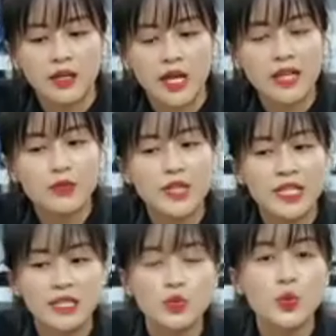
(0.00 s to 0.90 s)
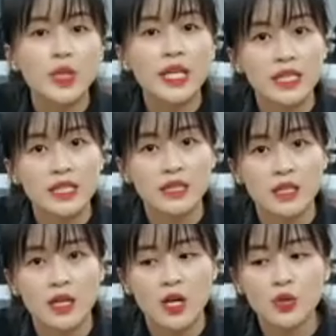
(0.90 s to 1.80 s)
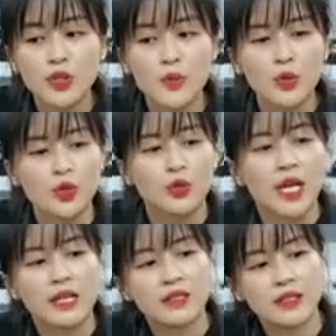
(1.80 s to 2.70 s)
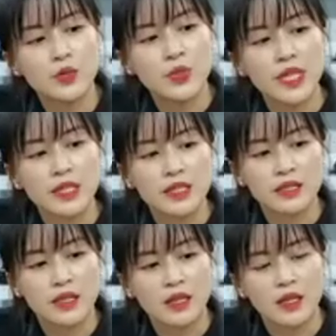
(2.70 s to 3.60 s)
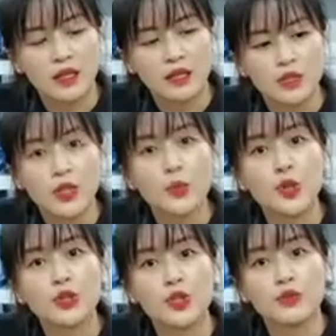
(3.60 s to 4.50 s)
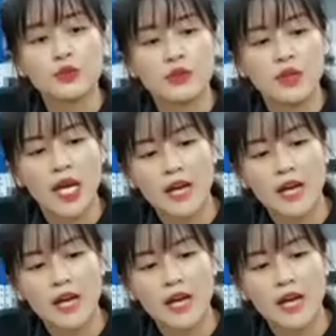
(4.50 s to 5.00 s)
the maximum power that can be output continuously, also known as active power.